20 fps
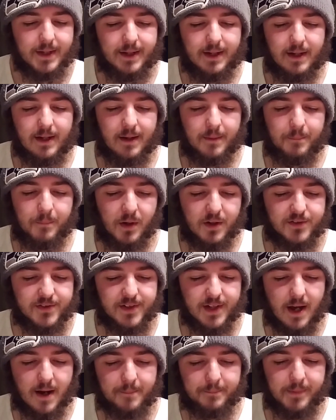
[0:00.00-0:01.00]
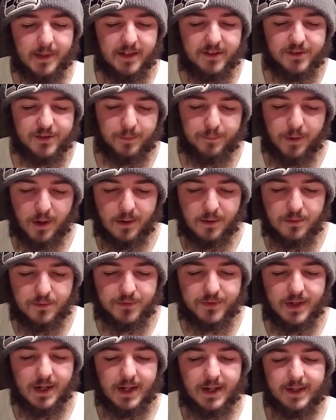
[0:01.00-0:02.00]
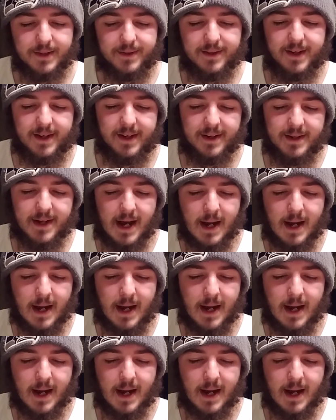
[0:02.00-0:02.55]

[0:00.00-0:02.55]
It must not be supposed that an